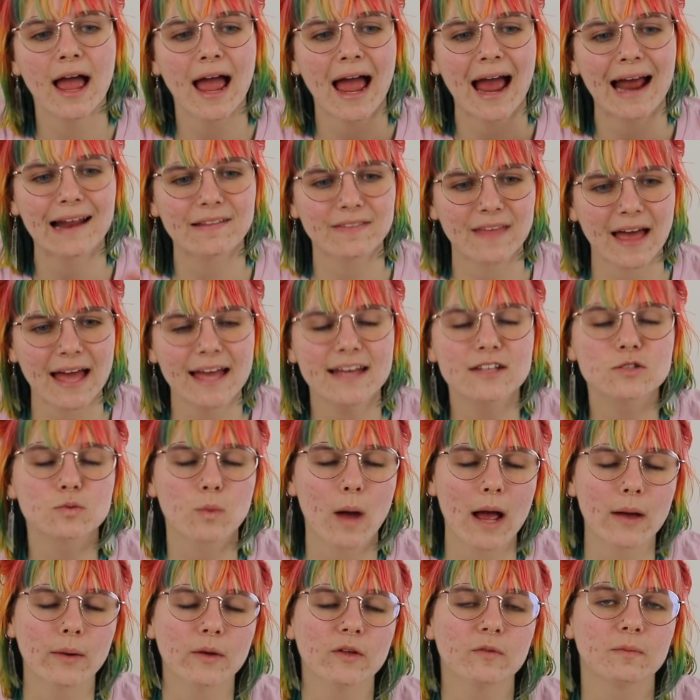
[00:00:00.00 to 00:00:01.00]
And that is
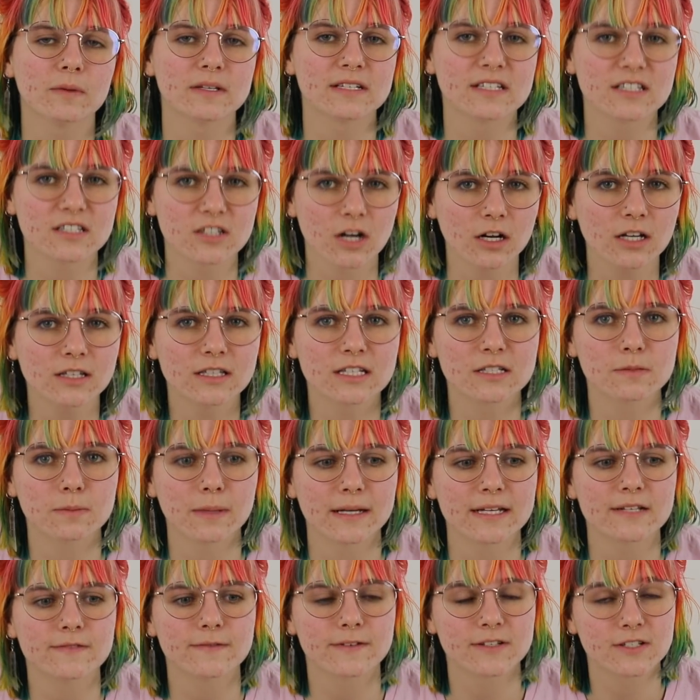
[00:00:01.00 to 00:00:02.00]
why we've been stuck in this
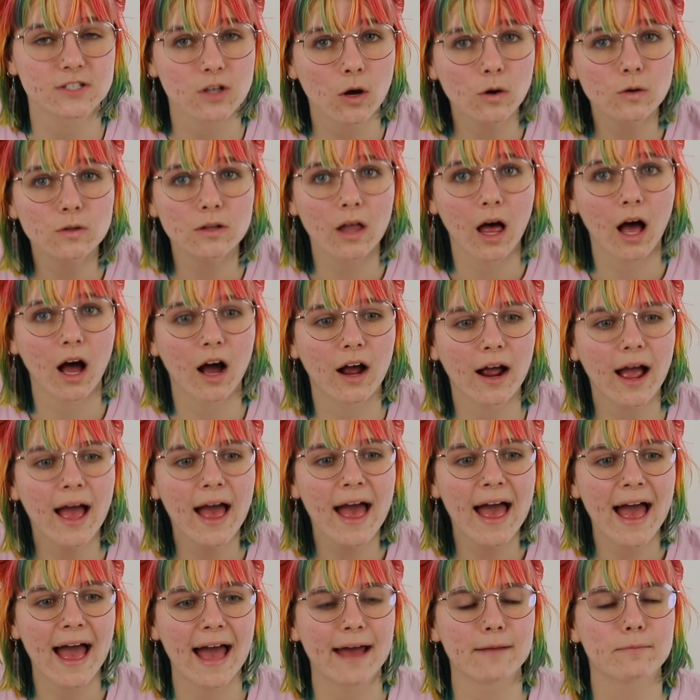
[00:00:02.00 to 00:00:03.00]
place for so long,
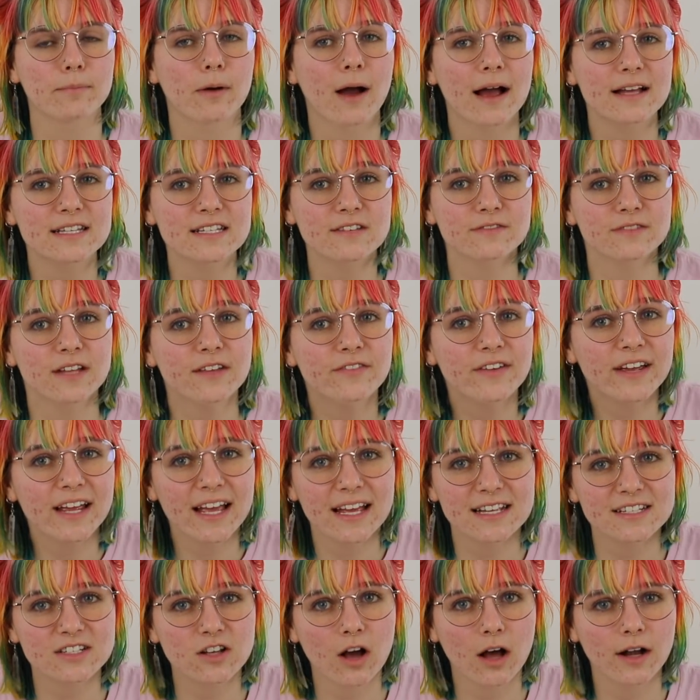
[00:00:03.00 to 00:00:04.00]
and price of living
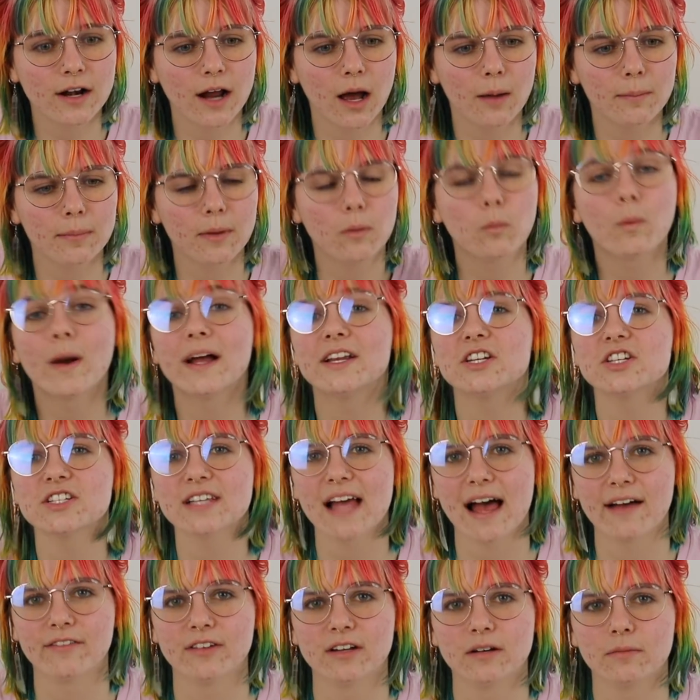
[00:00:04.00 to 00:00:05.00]
has gone up, but wages
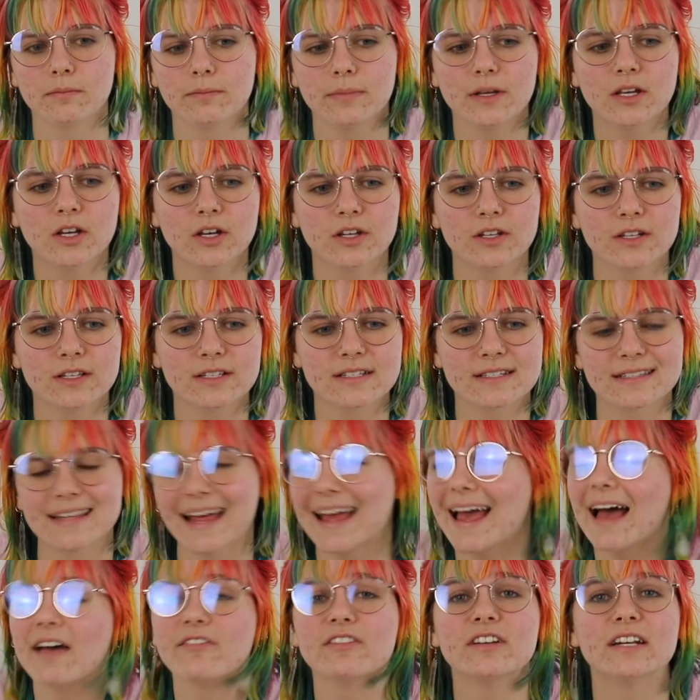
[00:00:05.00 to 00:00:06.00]
haven't, because
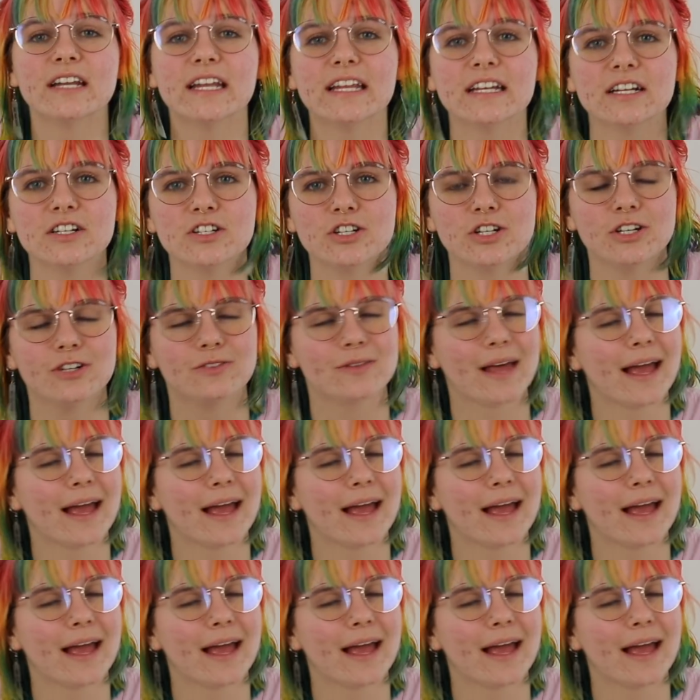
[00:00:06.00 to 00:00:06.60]
they haven't needed to.